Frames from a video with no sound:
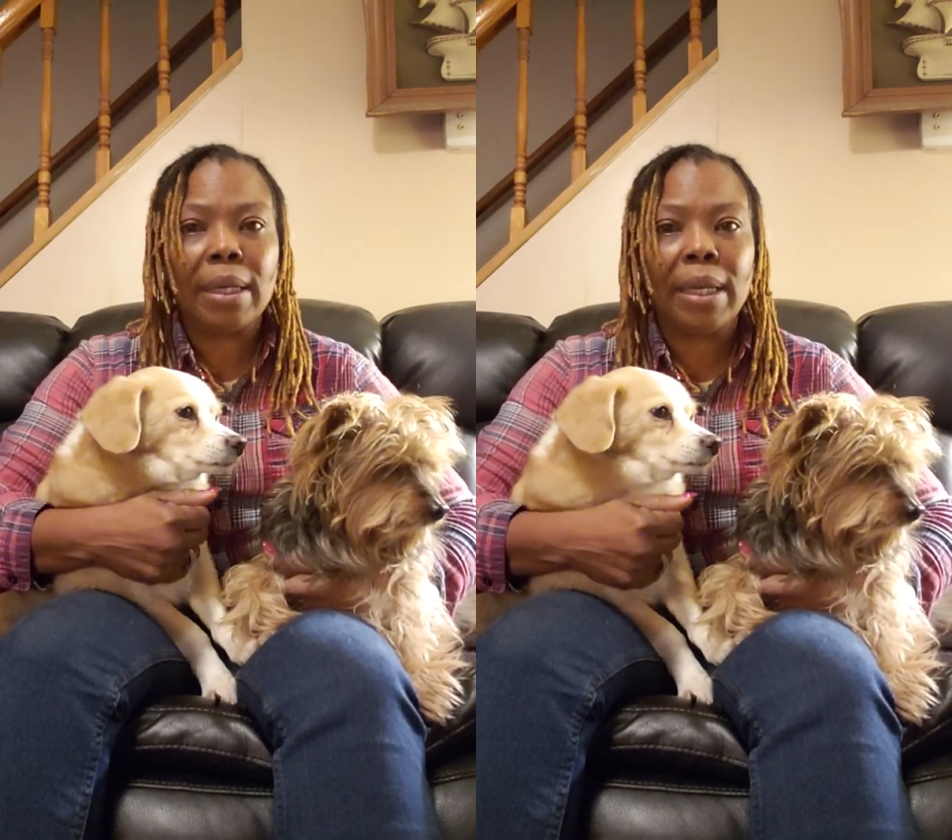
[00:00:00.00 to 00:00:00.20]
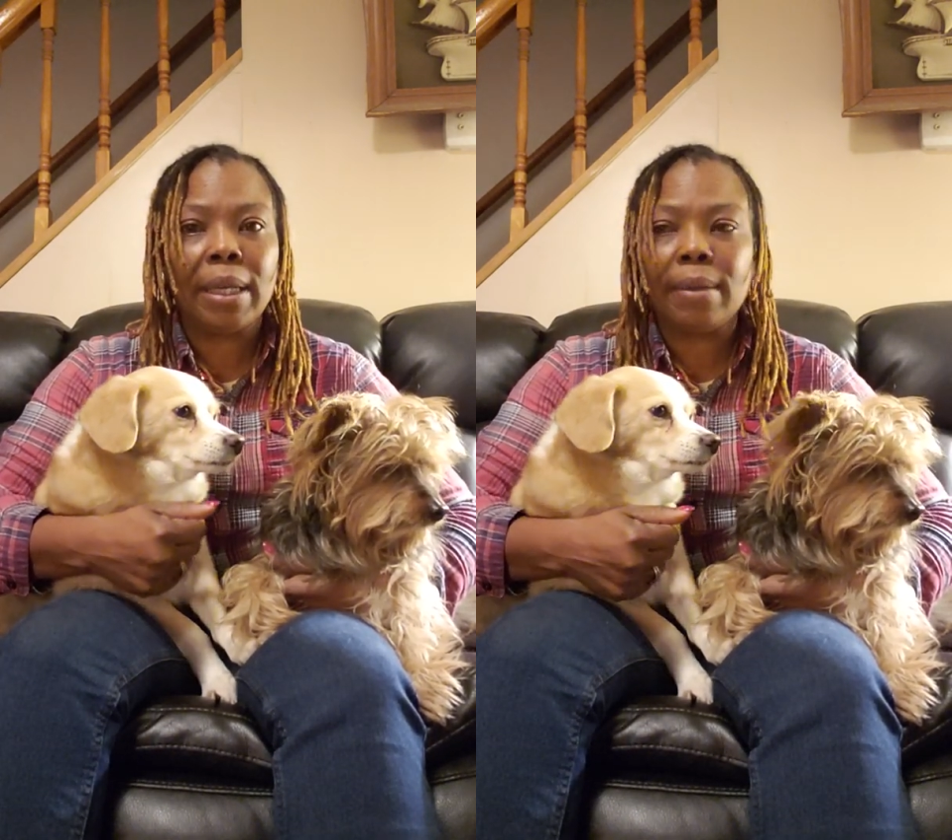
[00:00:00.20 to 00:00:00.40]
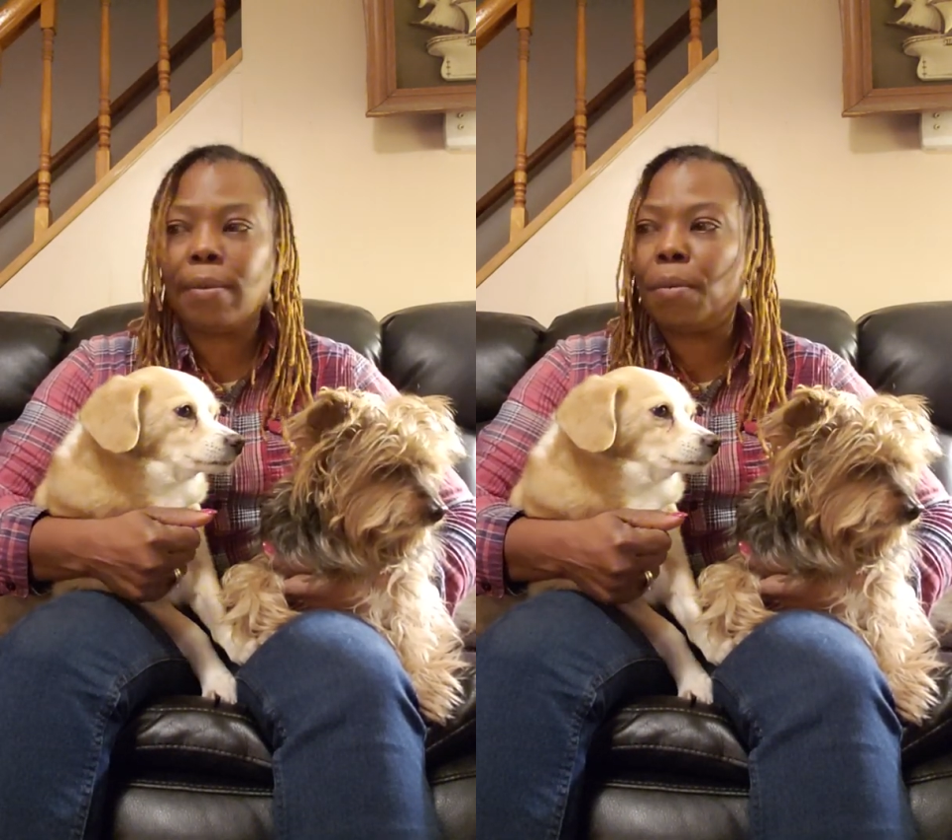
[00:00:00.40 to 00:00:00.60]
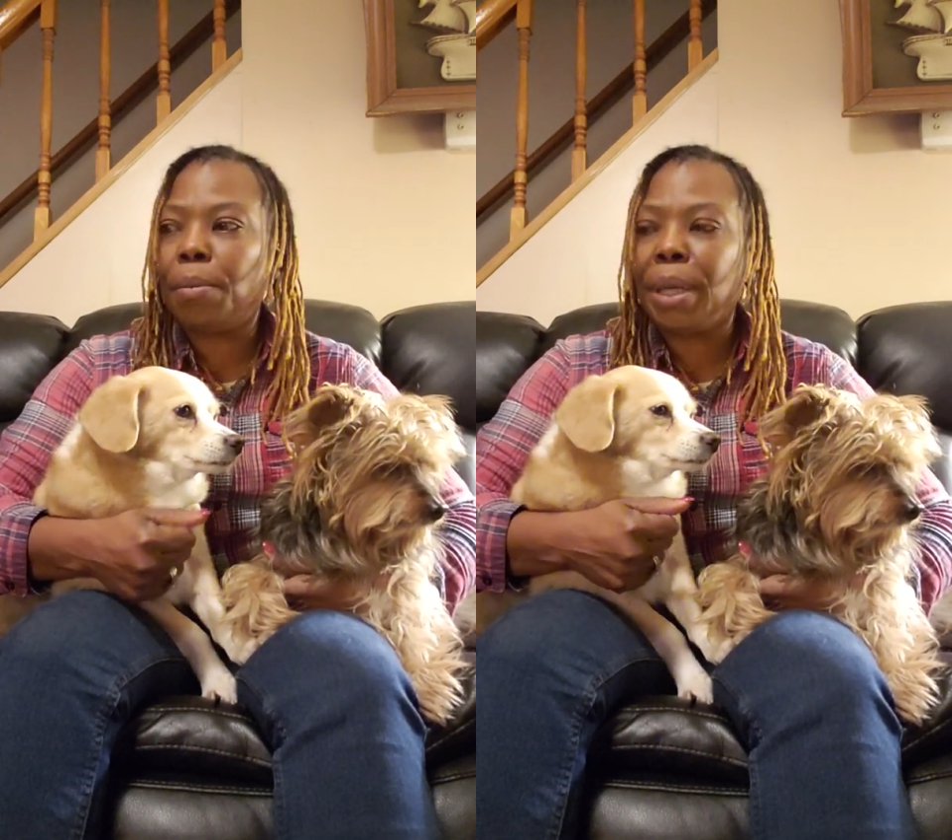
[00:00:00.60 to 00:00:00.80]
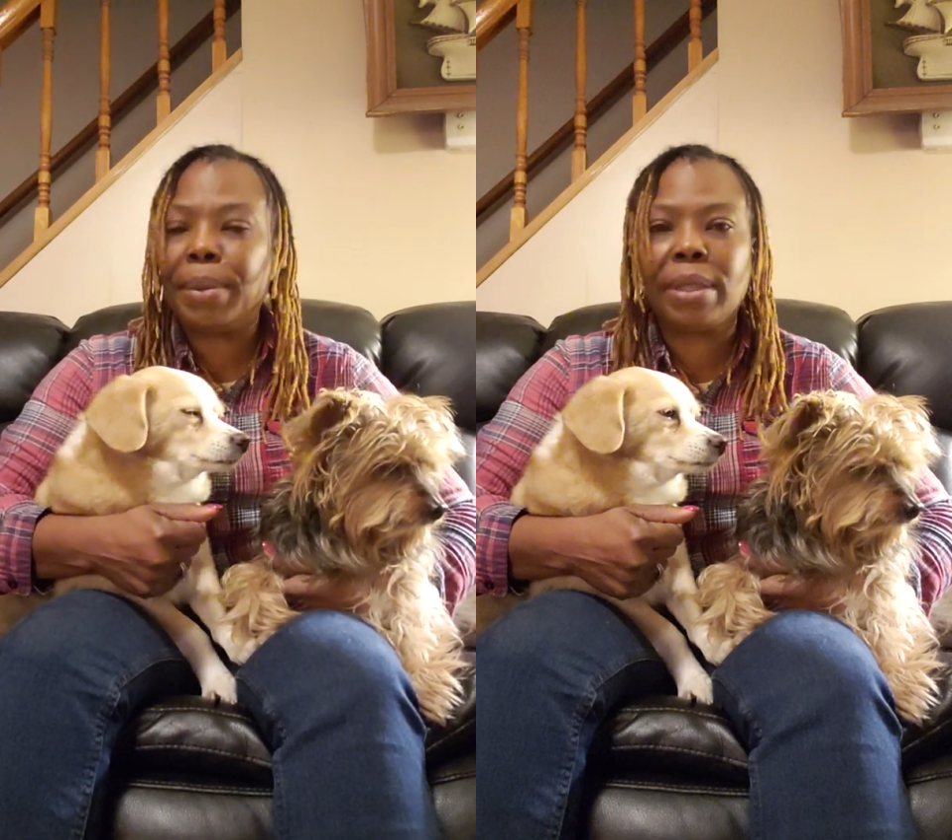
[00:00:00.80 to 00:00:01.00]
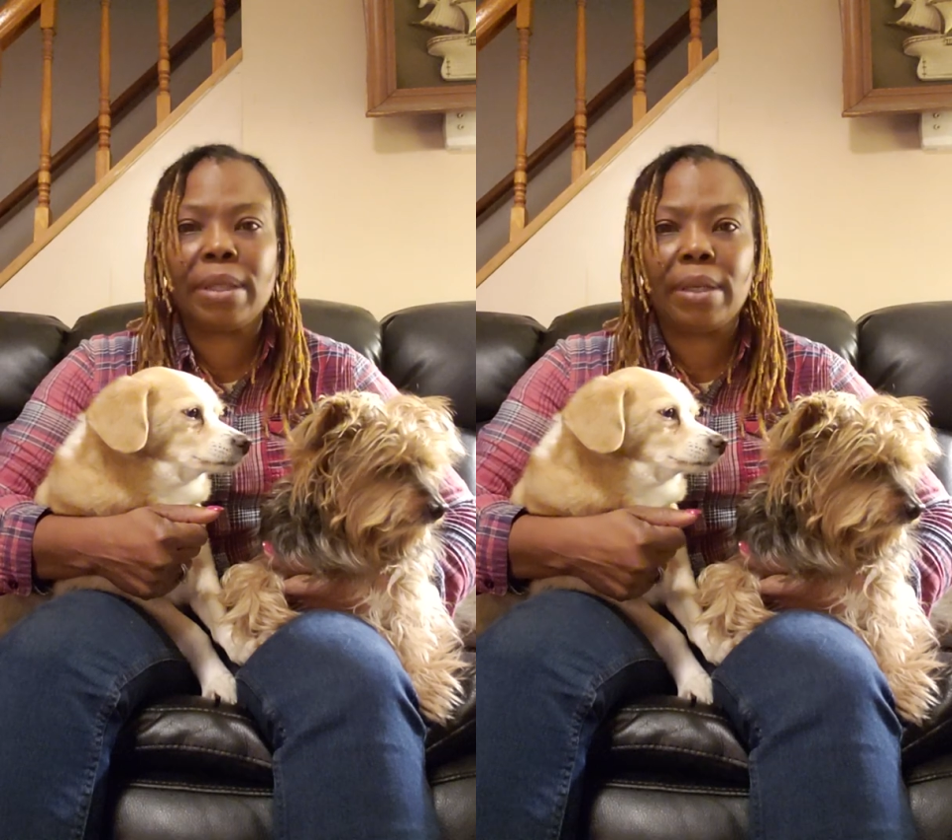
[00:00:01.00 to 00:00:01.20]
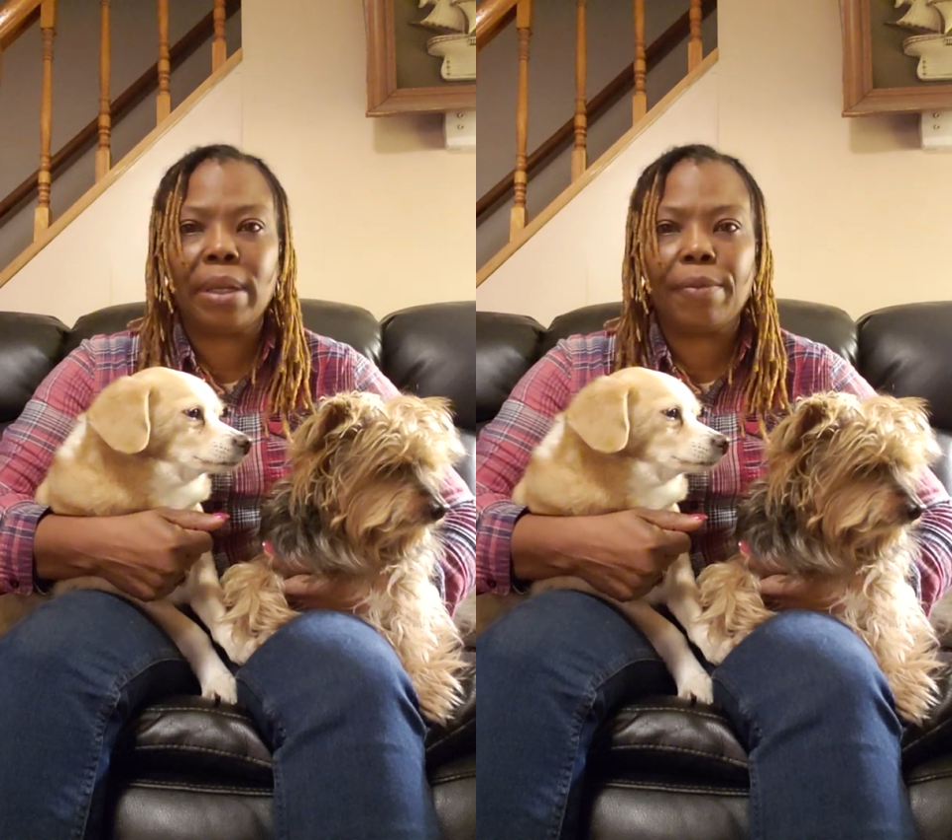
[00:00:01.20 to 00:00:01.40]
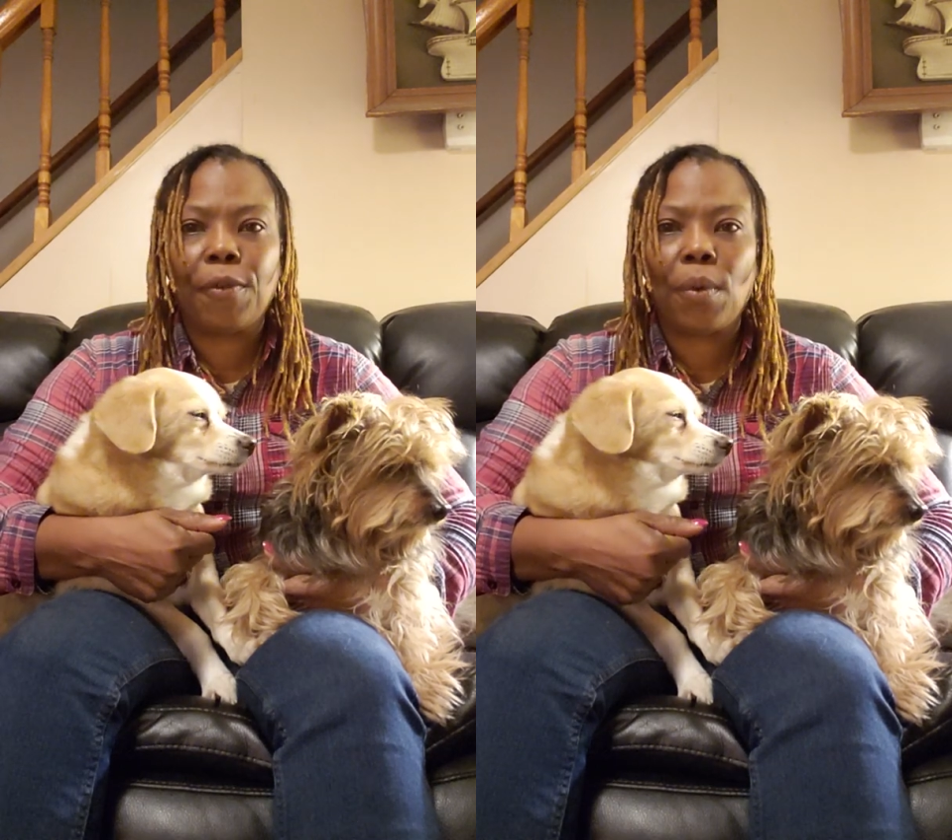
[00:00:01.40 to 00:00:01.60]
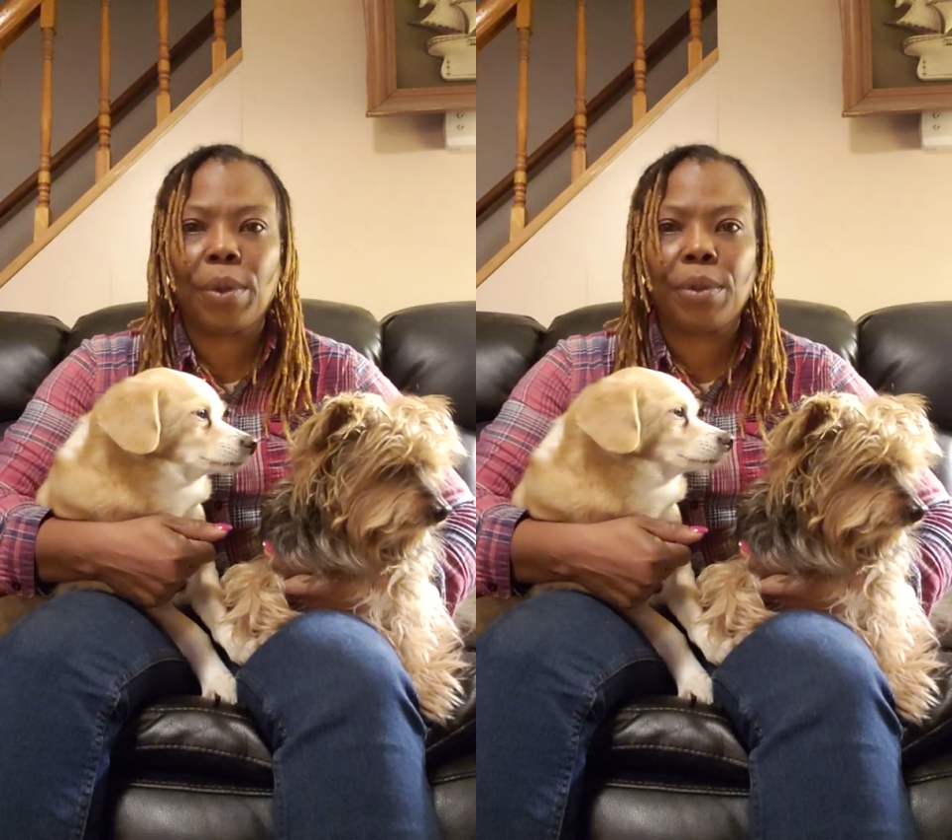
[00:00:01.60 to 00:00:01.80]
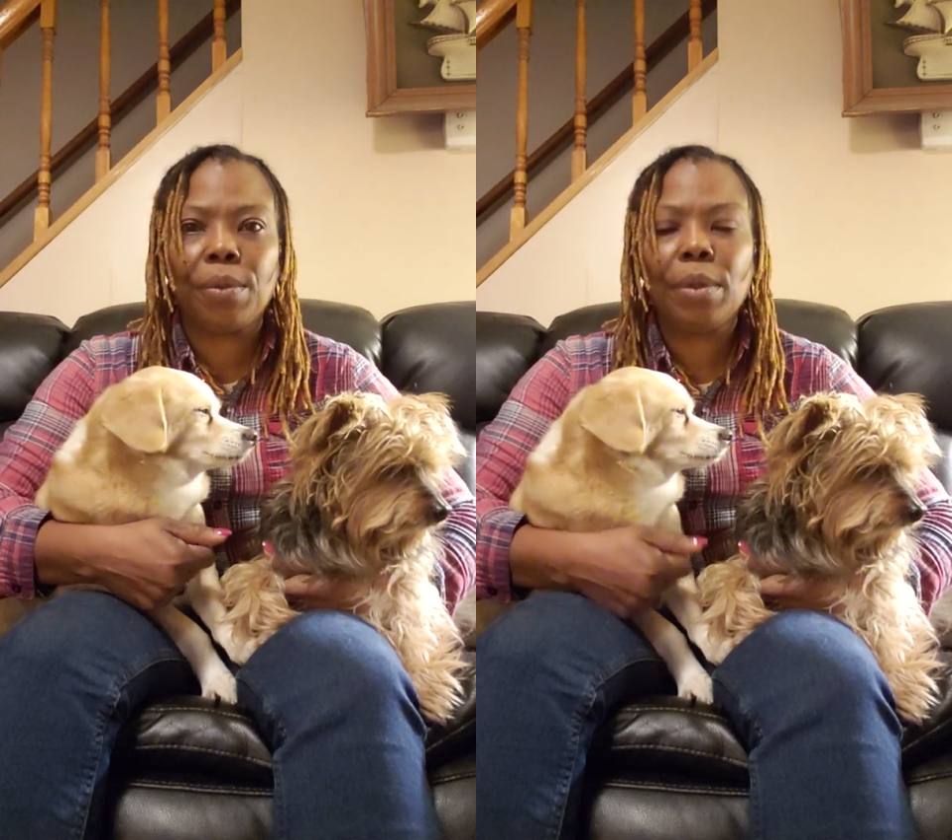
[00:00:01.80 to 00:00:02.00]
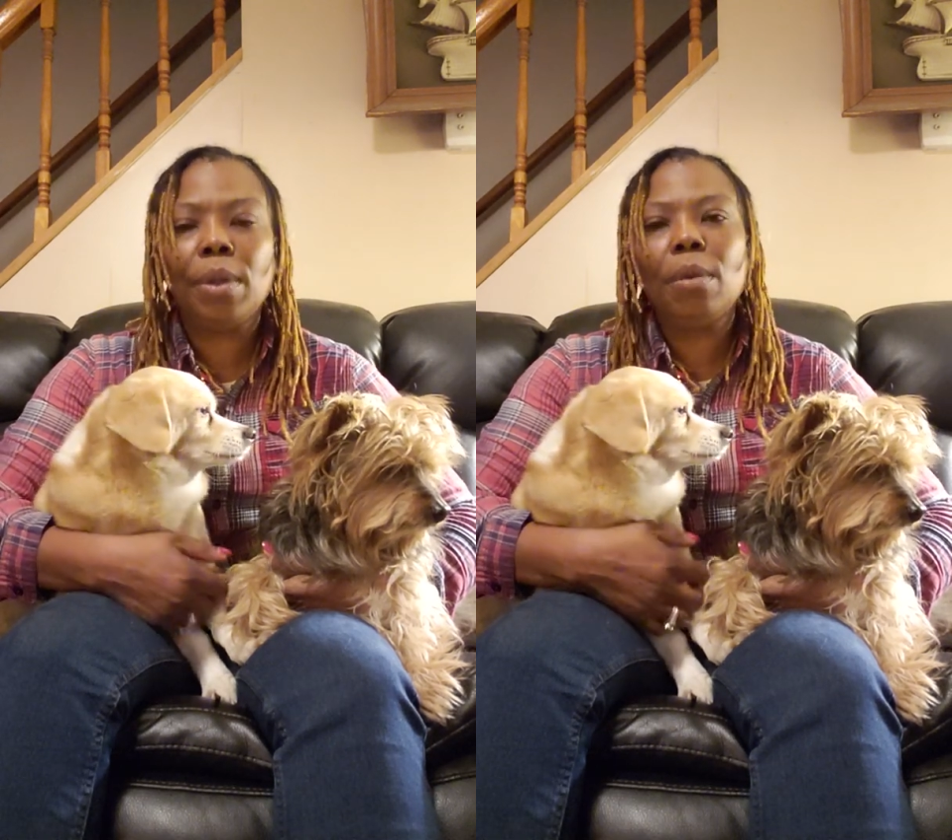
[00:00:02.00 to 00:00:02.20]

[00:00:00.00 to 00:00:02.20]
and babysit him for you.